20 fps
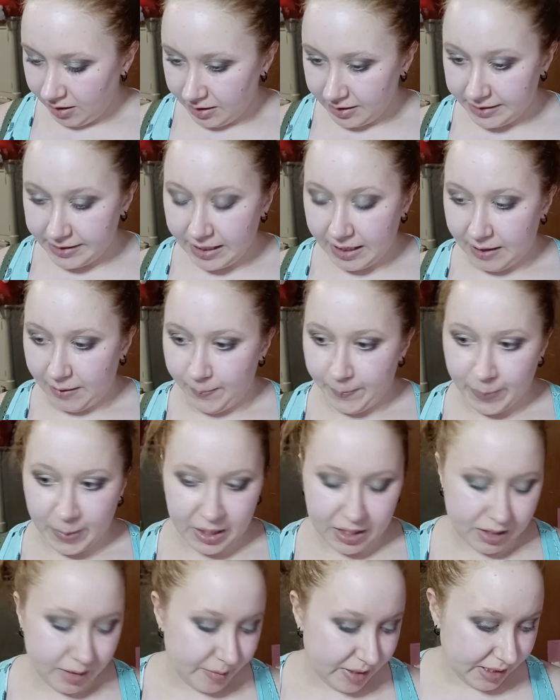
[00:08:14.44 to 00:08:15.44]
Yeah,
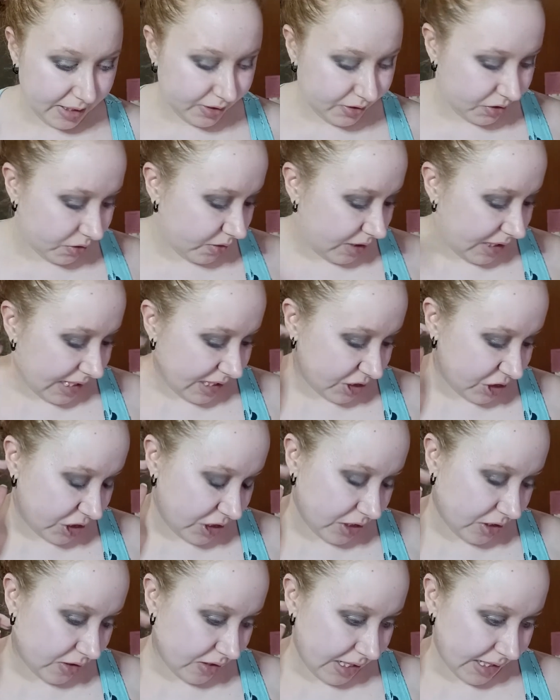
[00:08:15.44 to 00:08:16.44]
I didn't do last
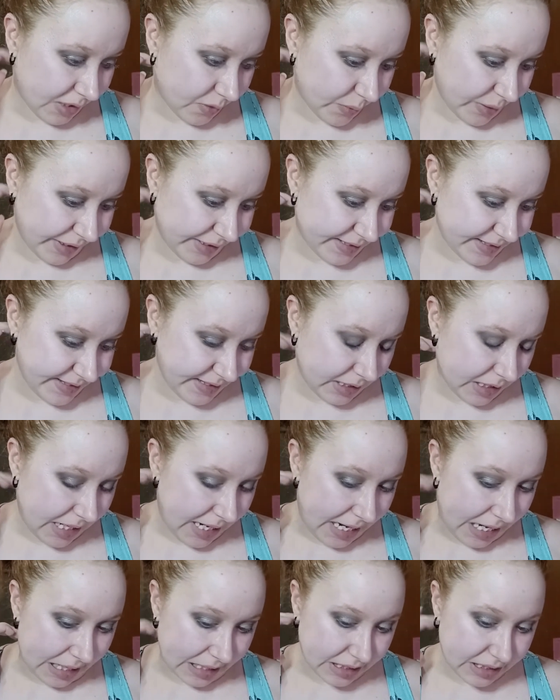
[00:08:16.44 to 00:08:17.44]
year. I got really
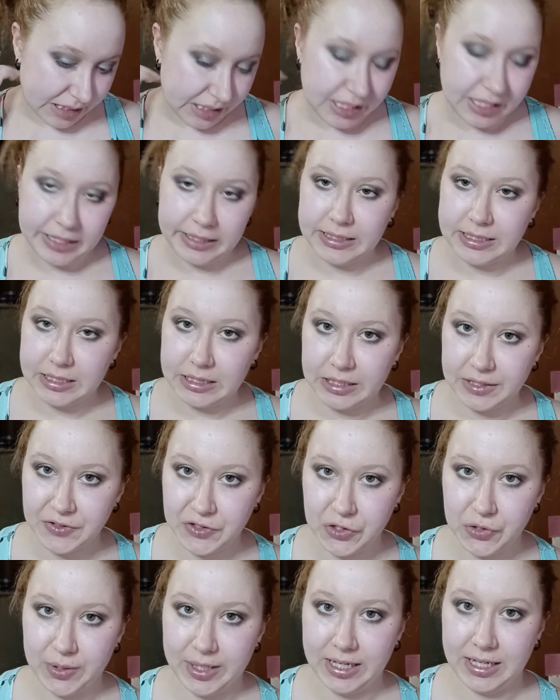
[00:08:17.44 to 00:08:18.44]
slack. I did like
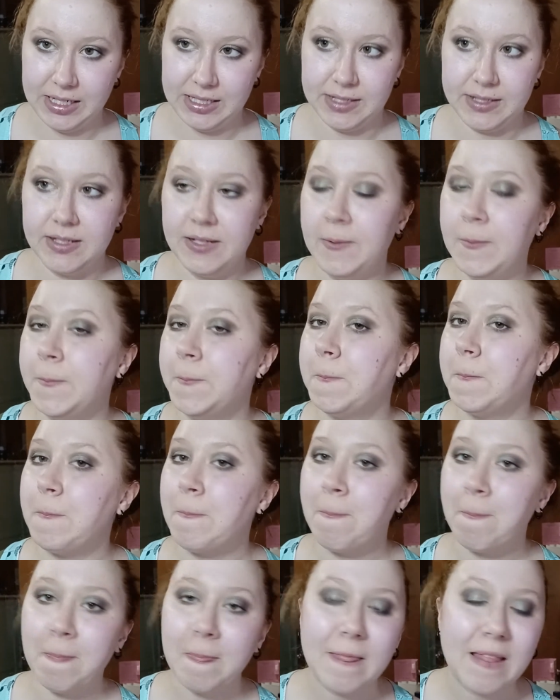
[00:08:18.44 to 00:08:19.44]
2 days.
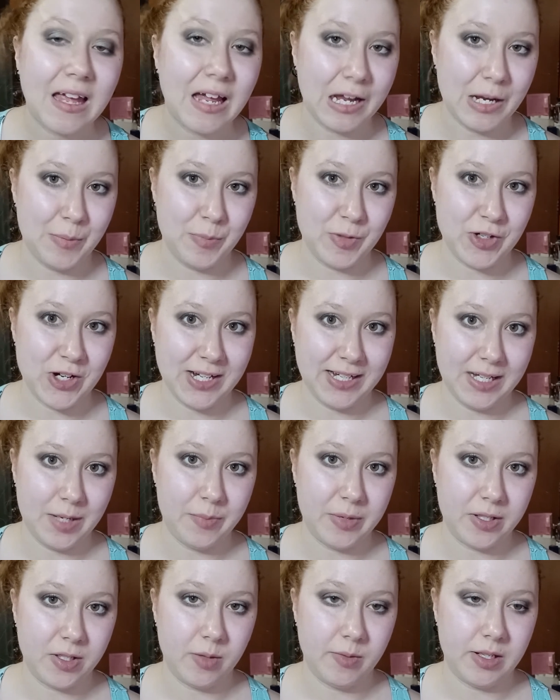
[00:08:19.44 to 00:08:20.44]
I'm trying to get
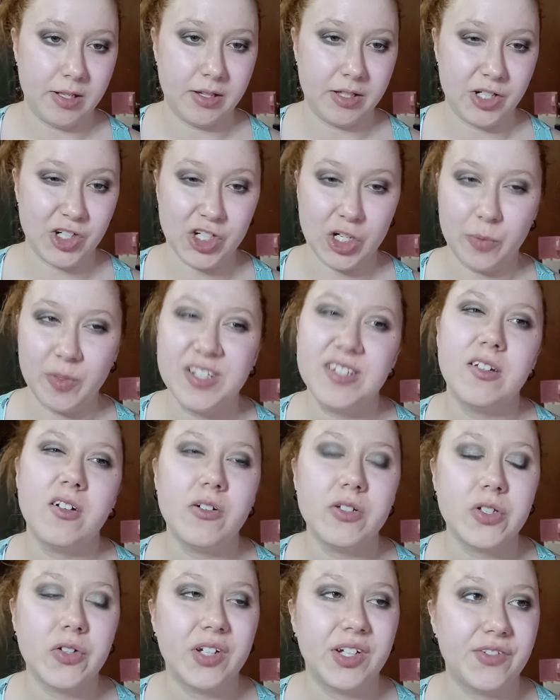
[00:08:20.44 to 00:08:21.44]
better about it this year, because it
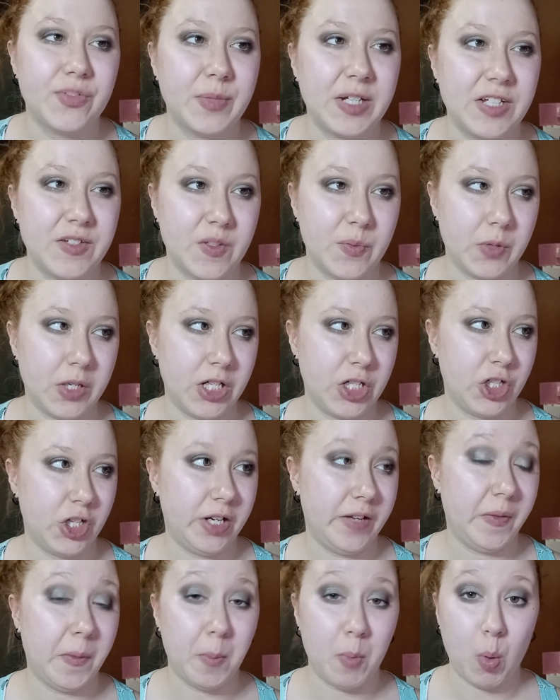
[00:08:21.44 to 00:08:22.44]
also gives me inspiration
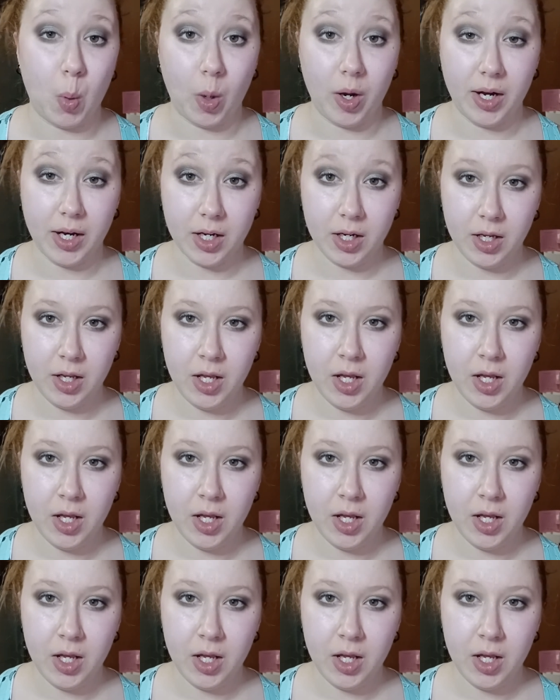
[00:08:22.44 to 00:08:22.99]
in the morning